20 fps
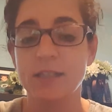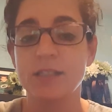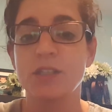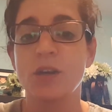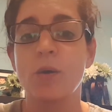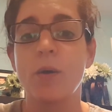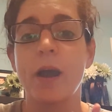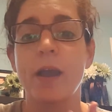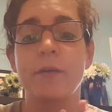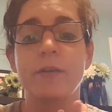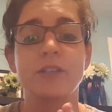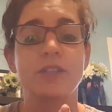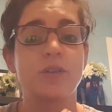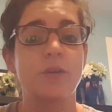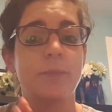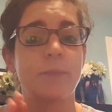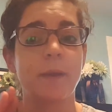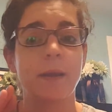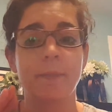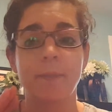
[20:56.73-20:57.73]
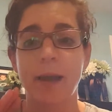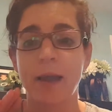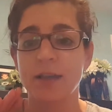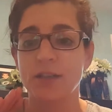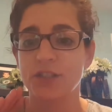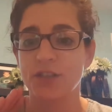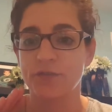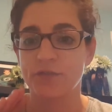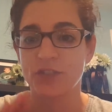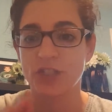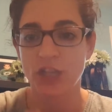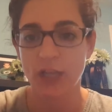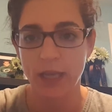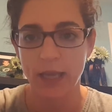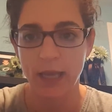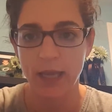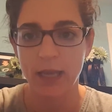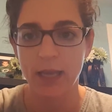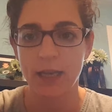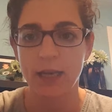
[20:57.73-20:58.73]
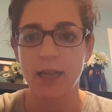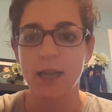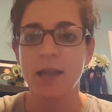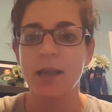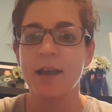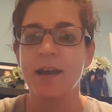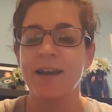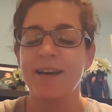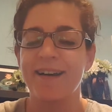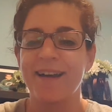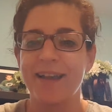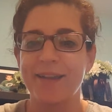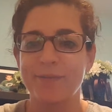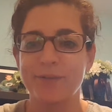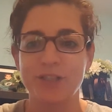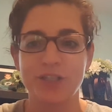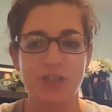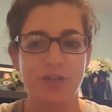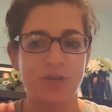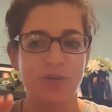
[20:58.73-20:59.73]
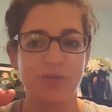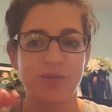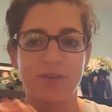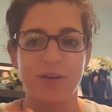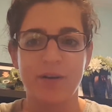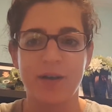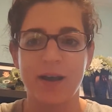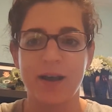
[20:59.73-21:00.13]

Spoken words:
So I would do a big batch of chicken. I would do